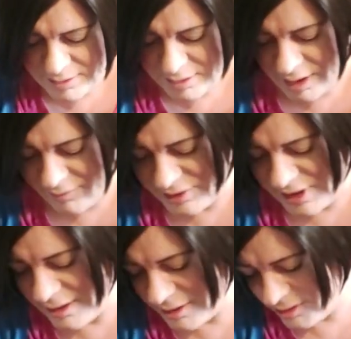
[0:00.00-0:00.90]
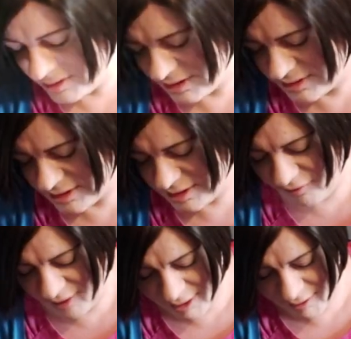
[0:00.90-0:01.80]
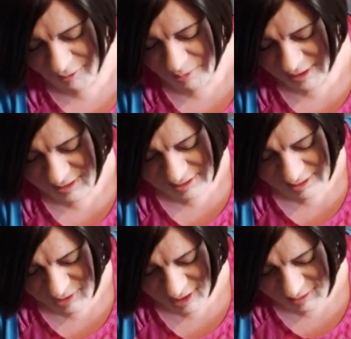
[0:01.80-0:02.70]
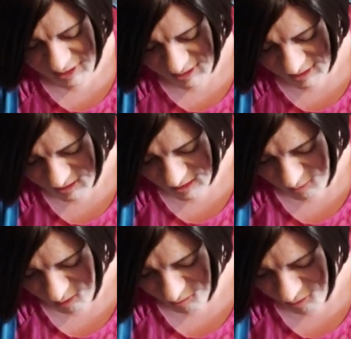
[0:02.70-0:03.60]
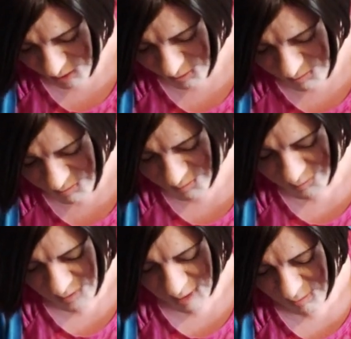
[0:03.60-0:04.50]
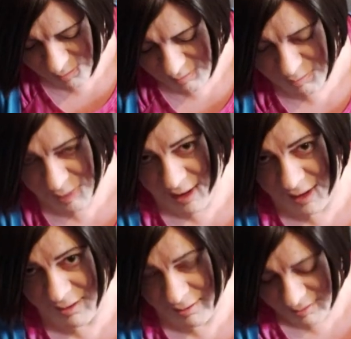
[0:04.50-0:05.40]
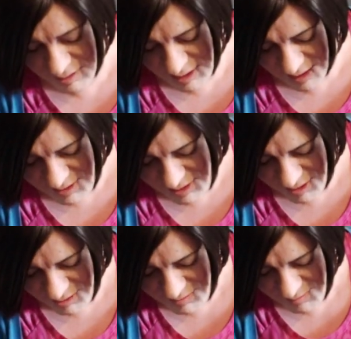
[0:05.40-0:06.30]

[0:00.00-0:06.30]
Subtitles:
The other day I got into this, it just fell off, but sometimes these things can be a real pain to get into.